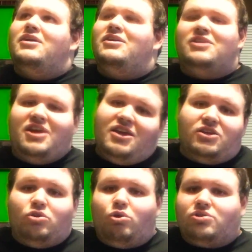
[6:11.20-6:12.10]
and the kid
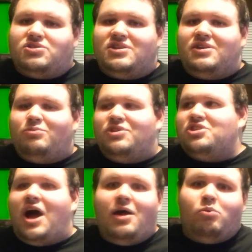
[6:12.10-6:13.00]
ignores it,
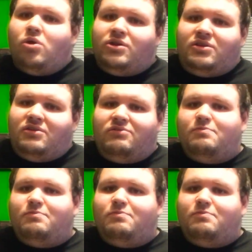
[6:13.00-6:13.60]
which I wouldn't have,